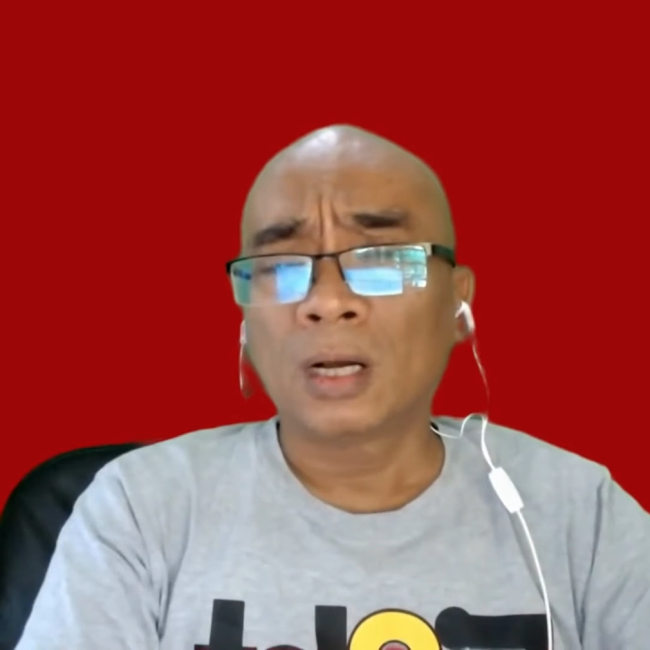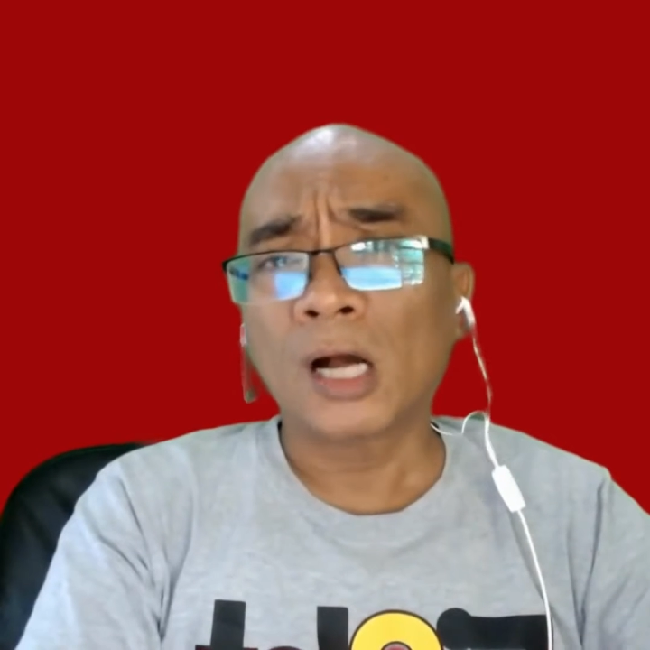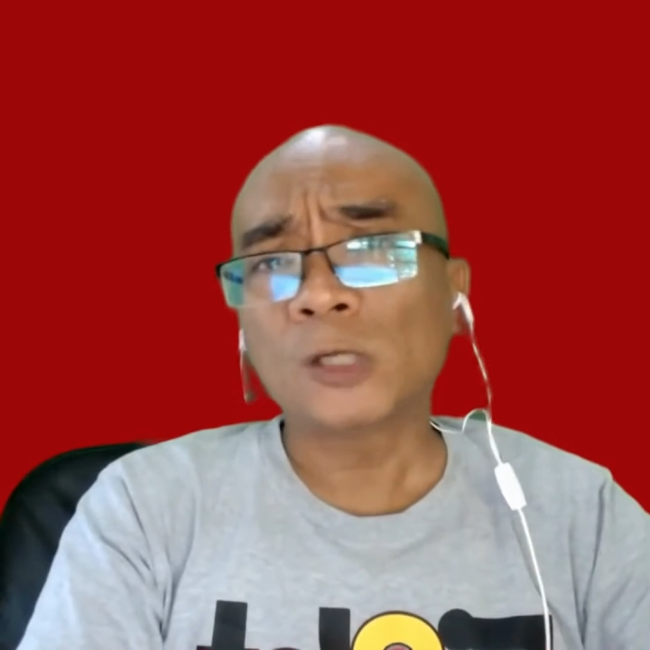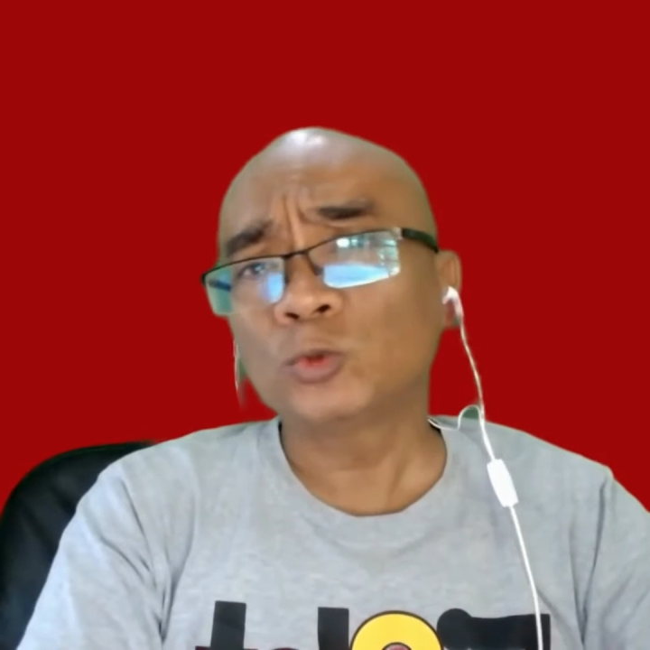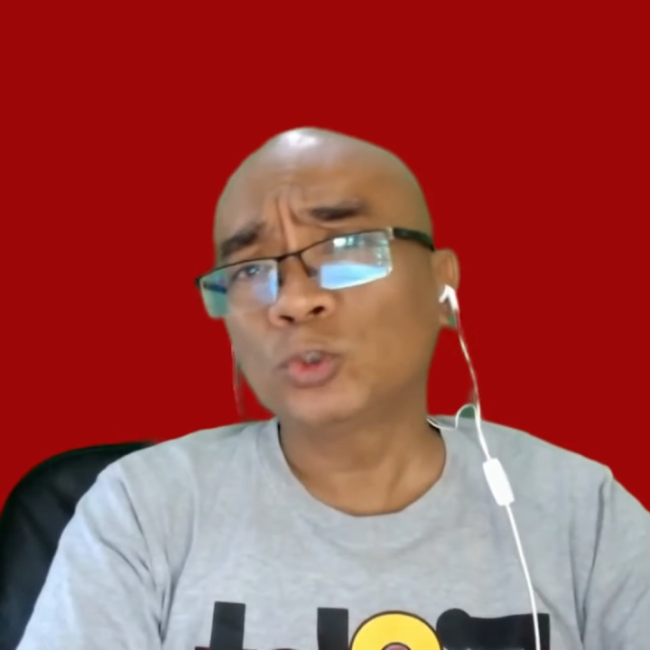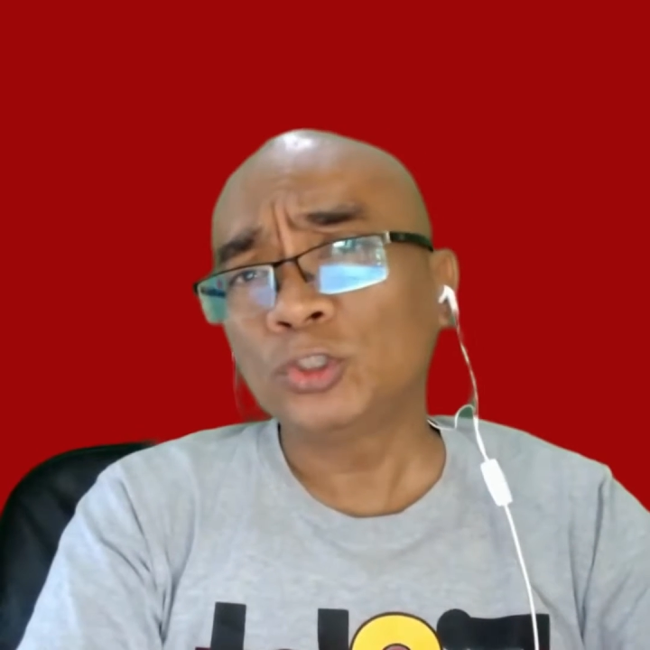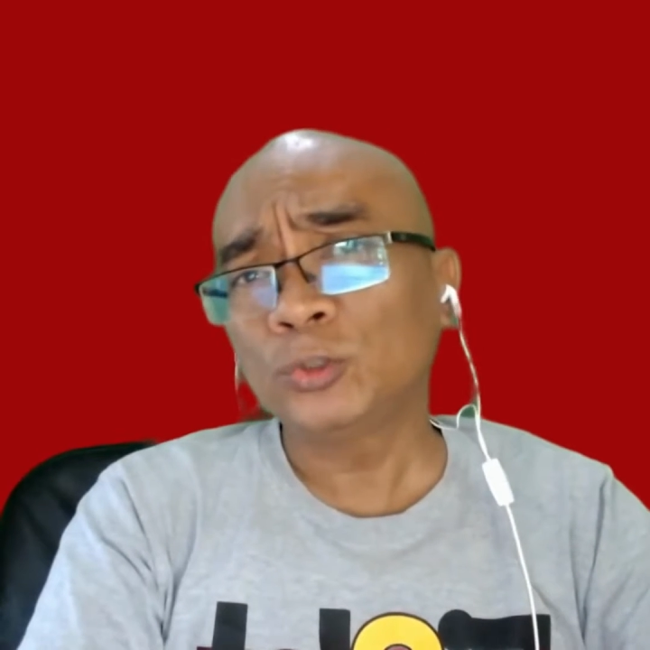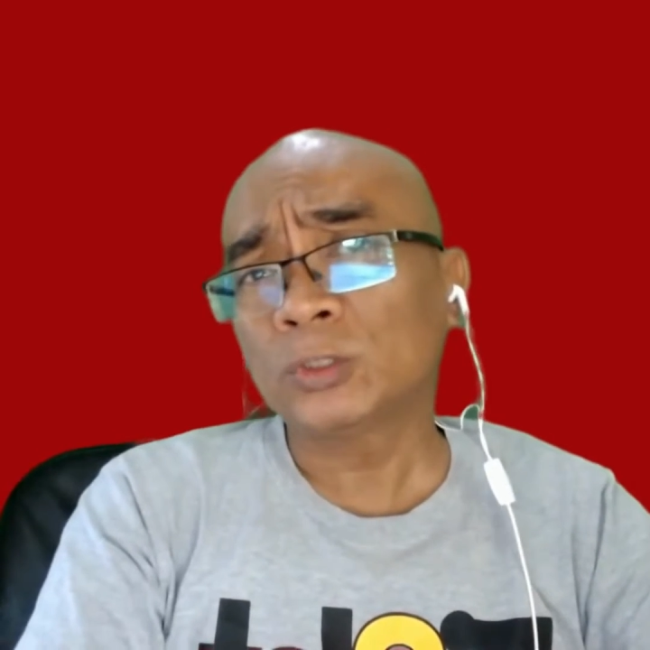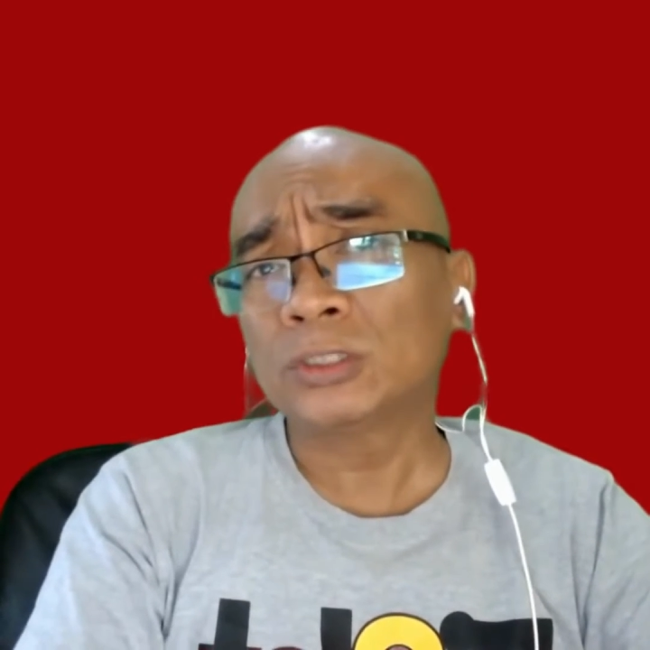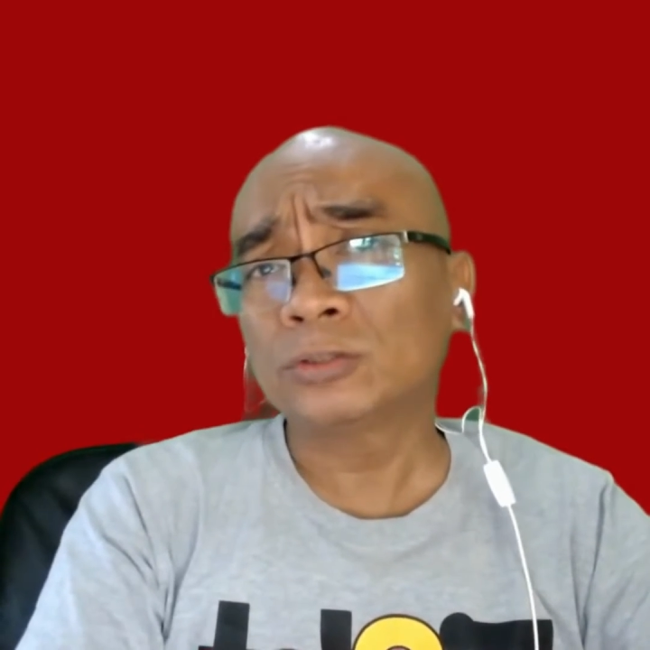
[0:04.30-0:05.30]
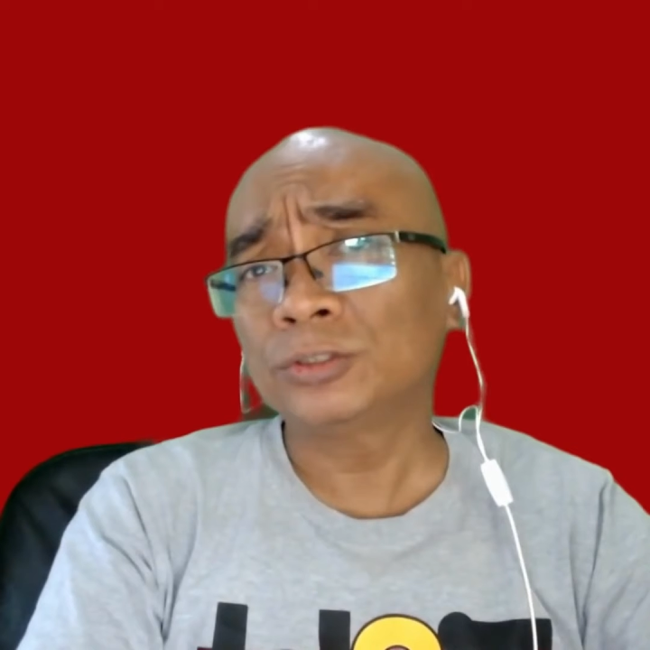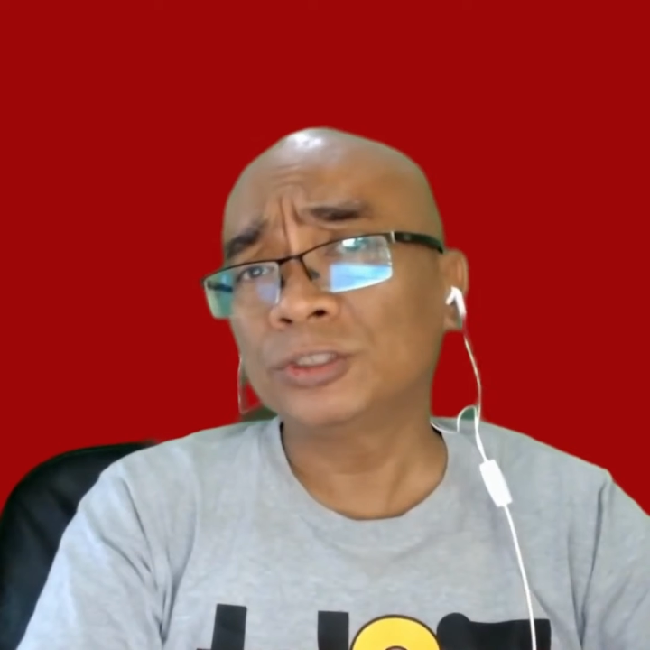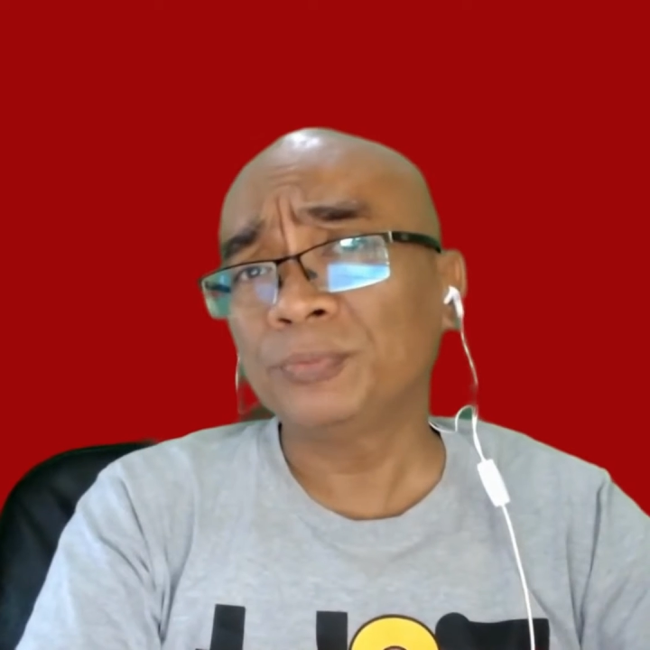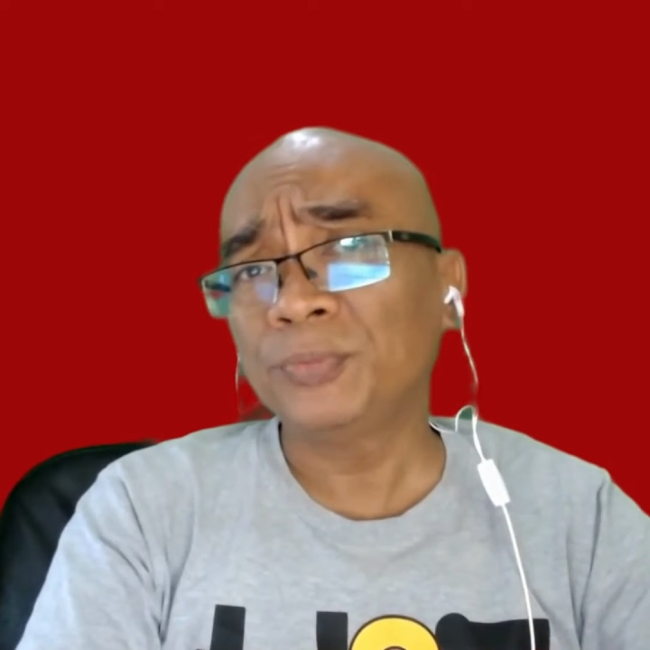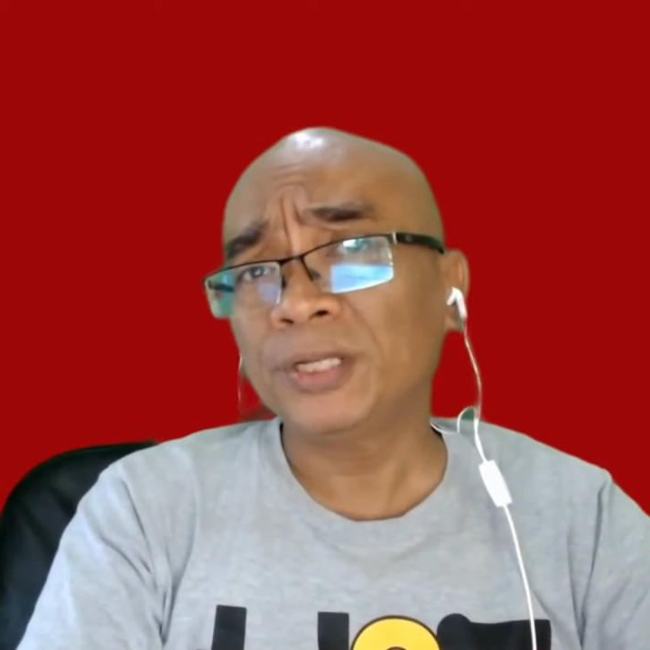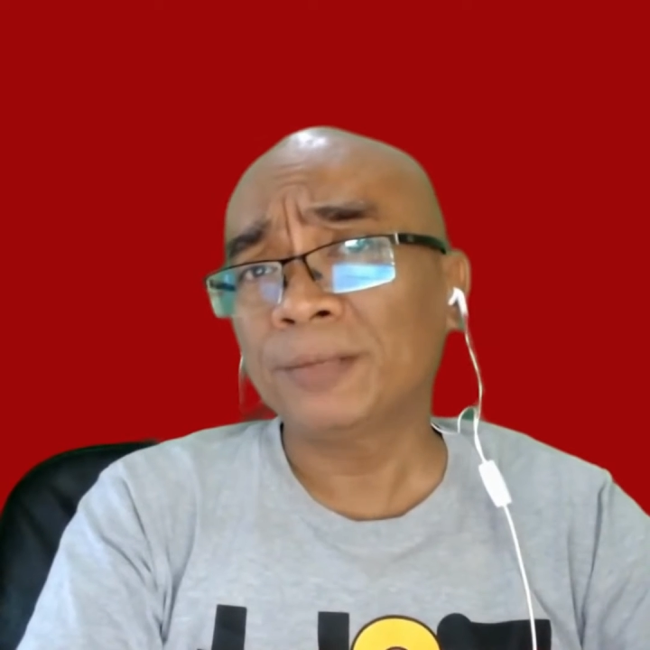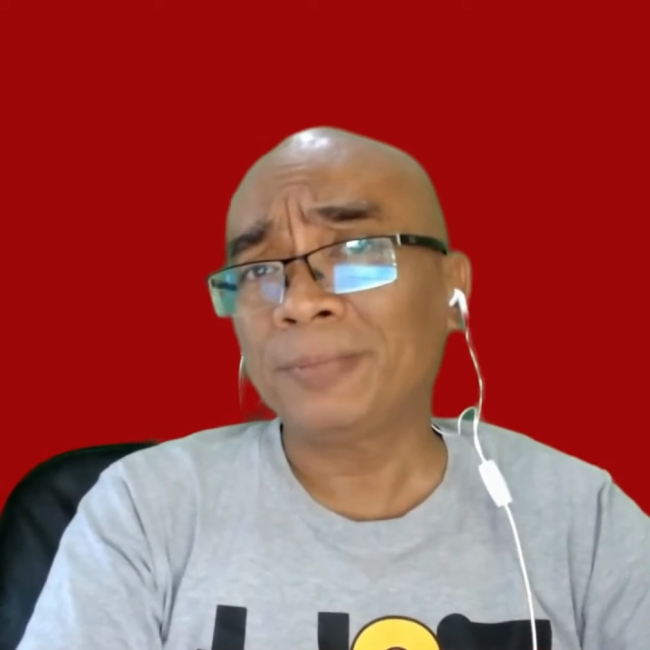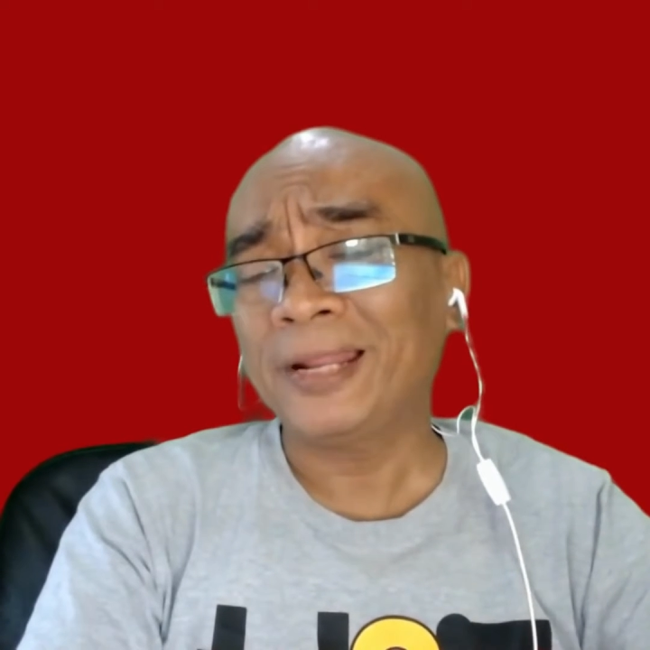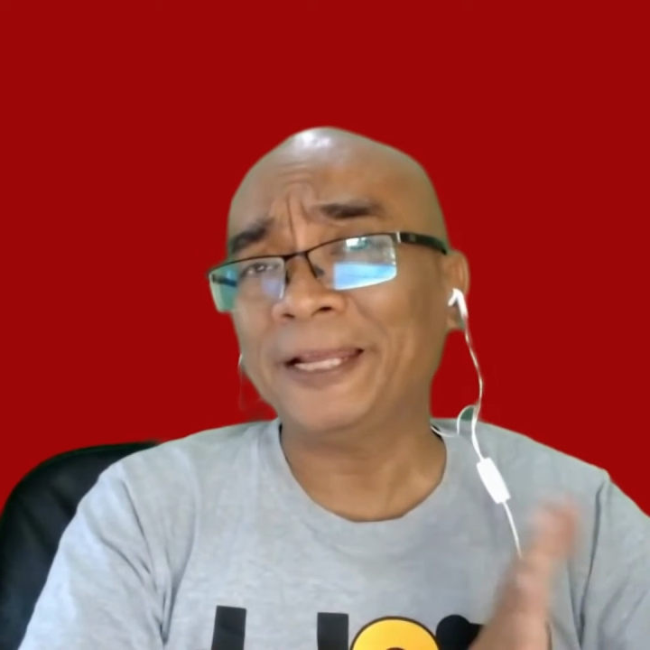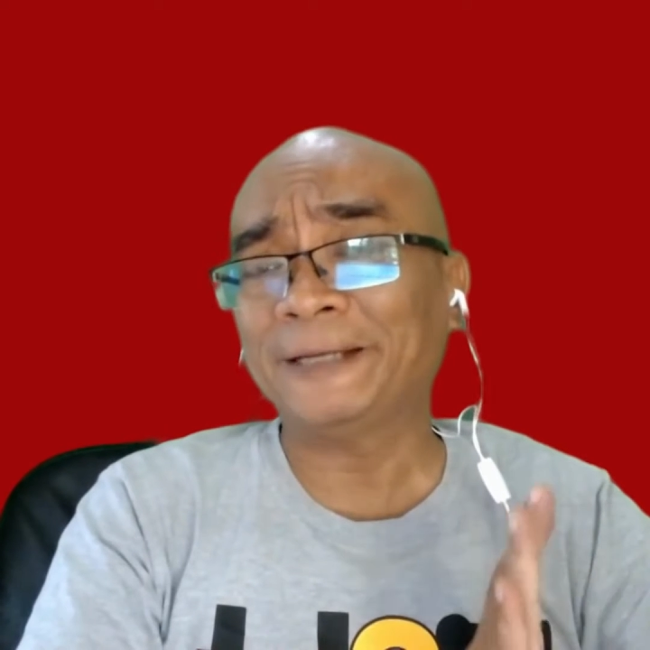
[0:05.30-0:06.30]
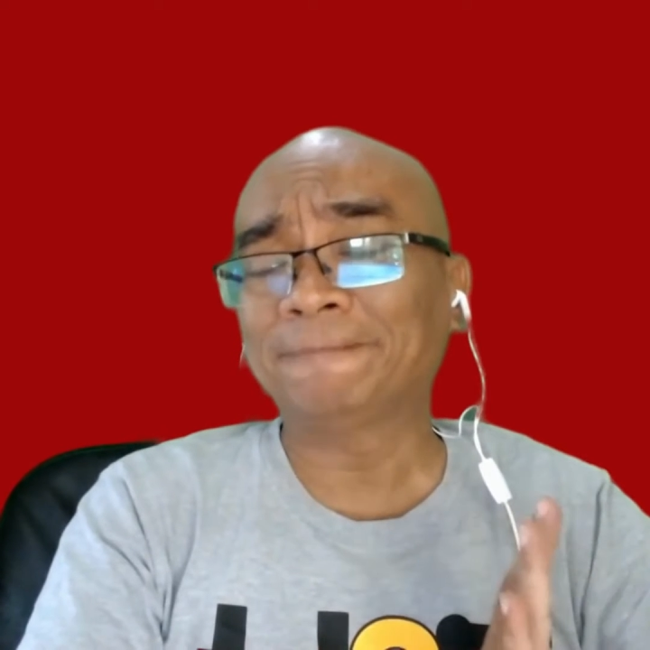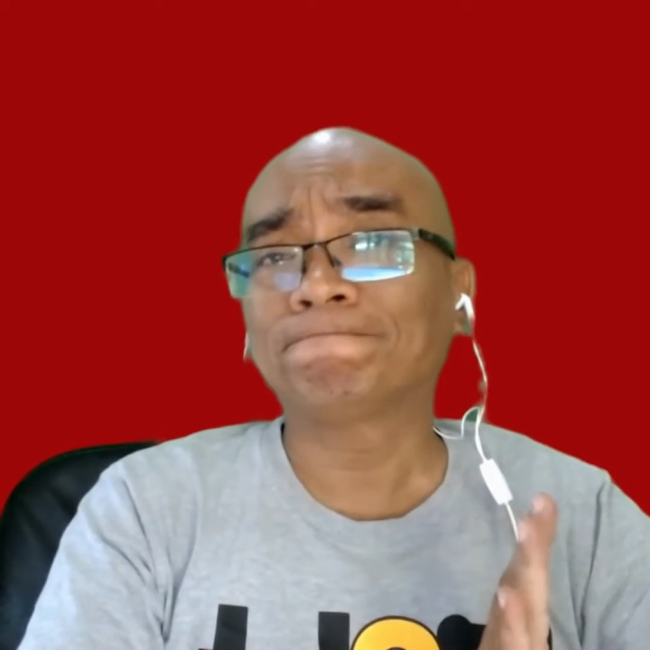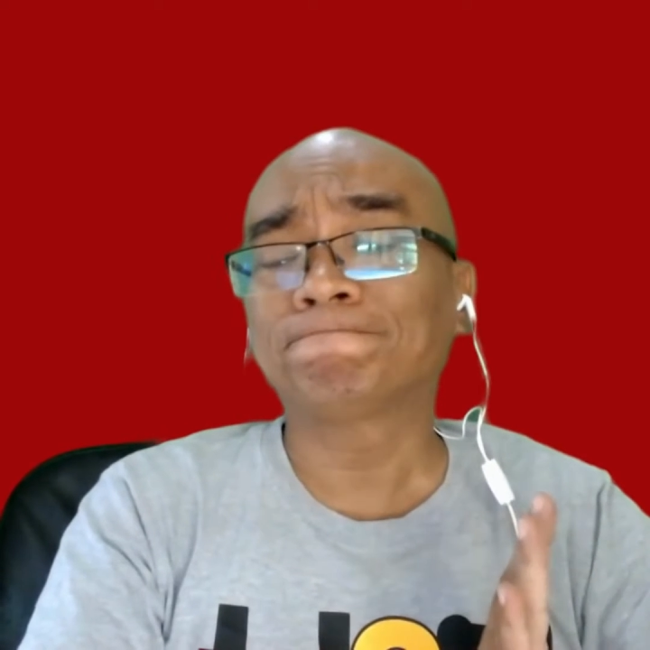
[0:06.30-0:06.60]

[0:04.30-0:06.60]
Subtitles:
How to do a social media planning?